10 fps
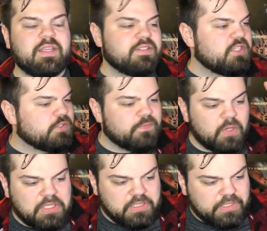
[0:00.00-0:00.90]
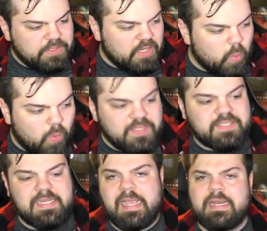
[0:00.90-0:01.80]
It's just very clearly on one
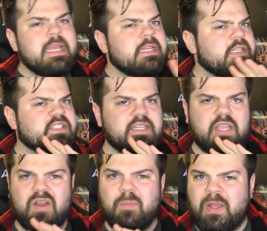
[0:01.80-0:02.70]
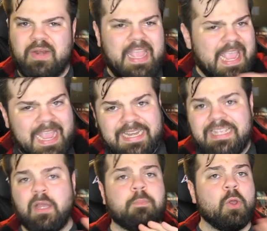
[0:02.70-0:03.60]
side, doesn't care about any
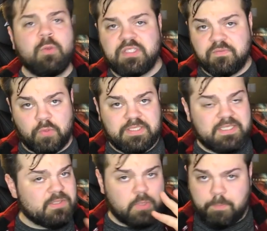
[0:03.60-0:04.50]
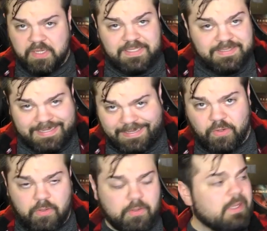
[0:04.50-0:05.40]
opposing voices or opinions at
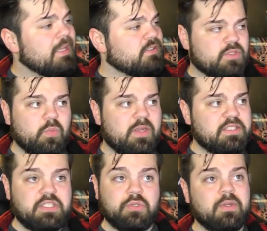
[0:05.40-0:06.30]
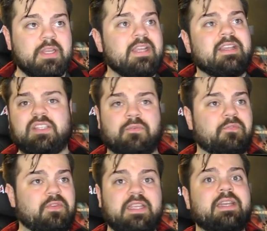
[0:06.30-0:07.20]
all, just wants you to
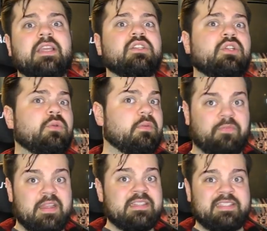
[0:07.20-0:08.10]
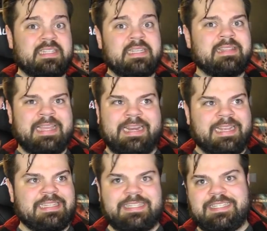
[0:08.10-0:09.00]
feed into the frenzy that
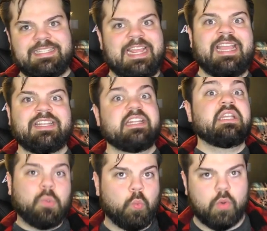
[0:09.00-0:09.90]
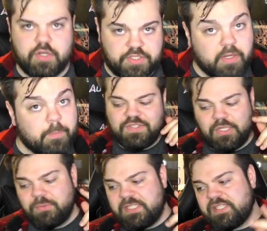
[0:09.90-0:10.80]
is Stan Lee worship.
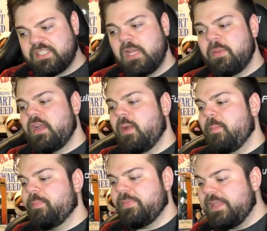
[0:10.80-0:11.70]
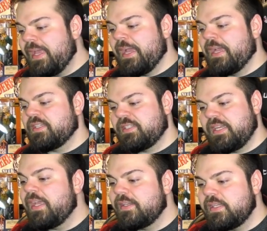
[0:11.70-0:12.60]
So to sum it up, yeah,
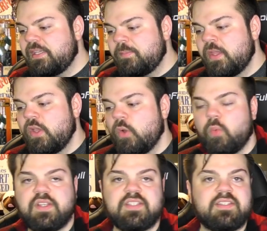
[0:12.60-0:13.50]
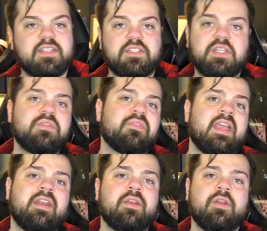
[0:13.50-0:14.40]
Stan Lee was the chief
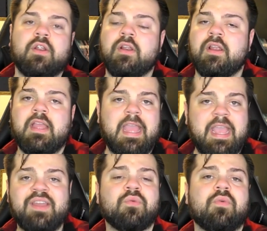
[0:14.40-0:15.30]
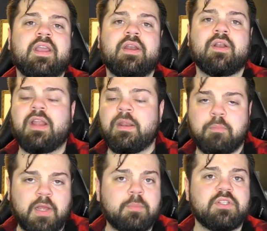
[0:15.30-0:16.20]
editor, head writer, and
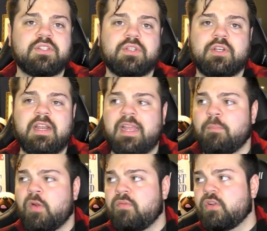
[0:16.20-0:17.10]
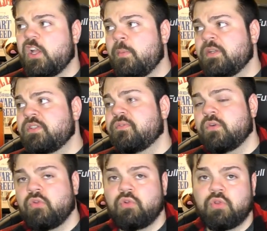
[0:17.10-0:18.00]
publisher at Marvel Comics for
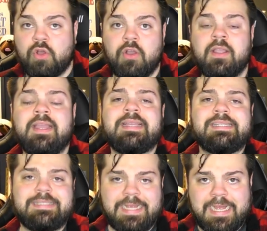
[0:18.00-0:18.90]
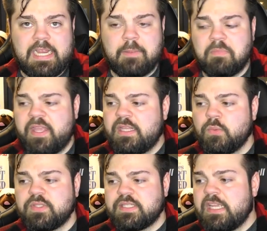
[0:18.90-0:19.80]
a long time and he
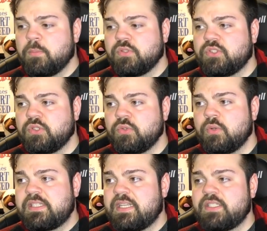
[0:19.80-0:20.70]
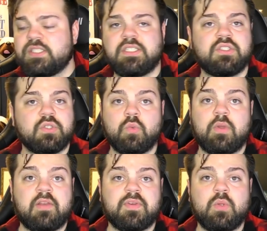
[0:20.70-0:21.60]
was able to essentially do
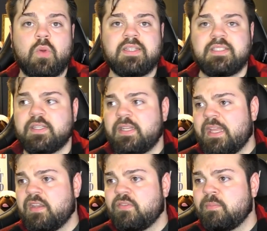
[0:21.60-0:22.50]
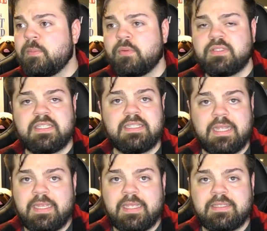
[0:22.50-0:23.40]
whatever he wanted. And if people didn't
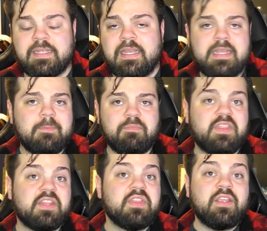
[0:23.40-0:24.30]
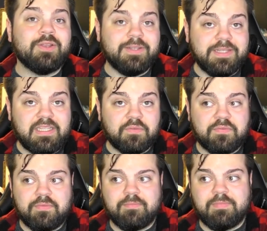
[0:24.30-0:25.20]
like it, then they could leave.
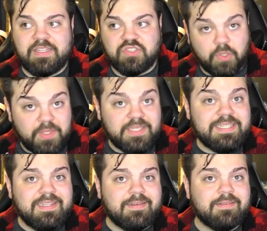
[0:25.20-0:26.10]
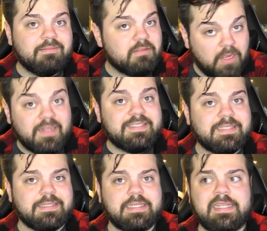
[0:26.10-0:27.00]
And so they did
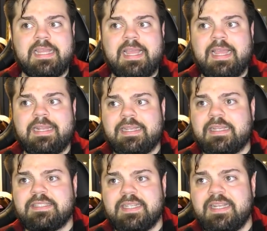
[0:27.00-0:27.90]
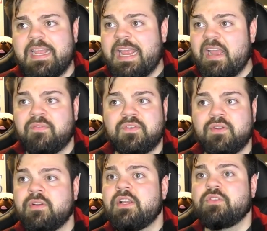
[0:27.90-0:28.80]
constantly. And like I said,
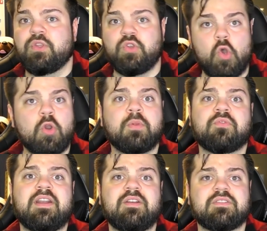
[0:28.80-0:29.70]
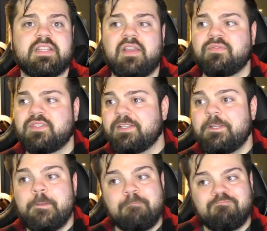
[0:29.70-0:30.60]
after the notable writers left,
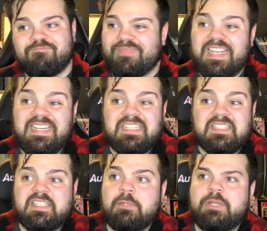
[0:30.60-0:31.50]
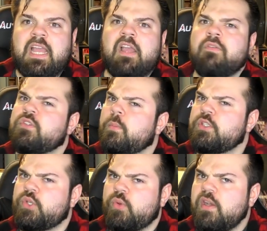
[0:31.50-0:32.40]
he didn't seem to have so
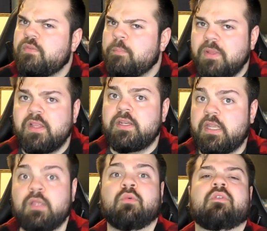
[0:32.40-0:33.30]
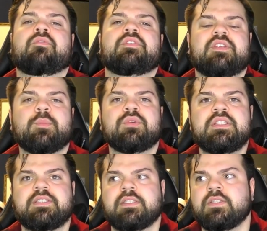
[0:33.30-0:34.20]
much creative ability anymore for some
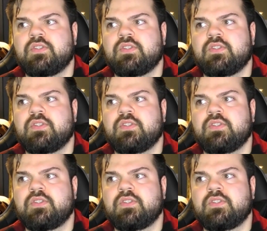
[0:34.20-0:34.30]
reason.